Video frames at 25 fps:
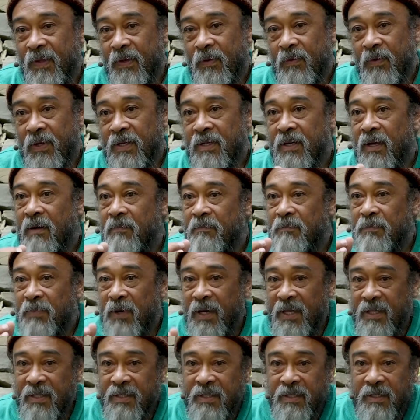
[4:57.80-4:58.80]
What I'm
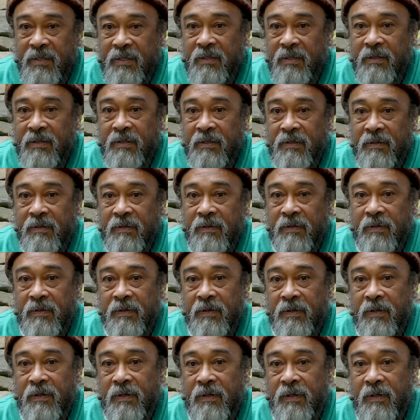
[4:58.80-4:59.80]
pointing
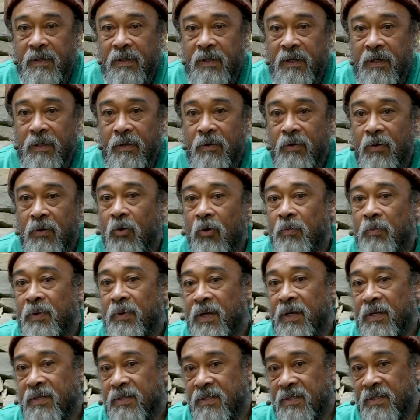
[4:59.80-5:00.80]
and hope
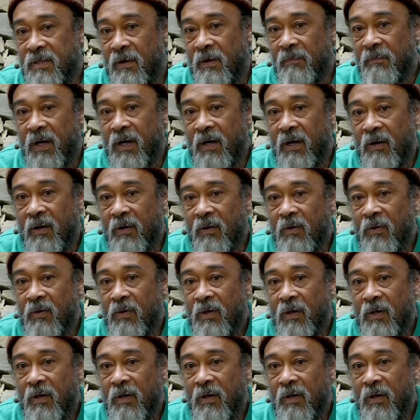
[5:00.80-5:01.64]
that somehow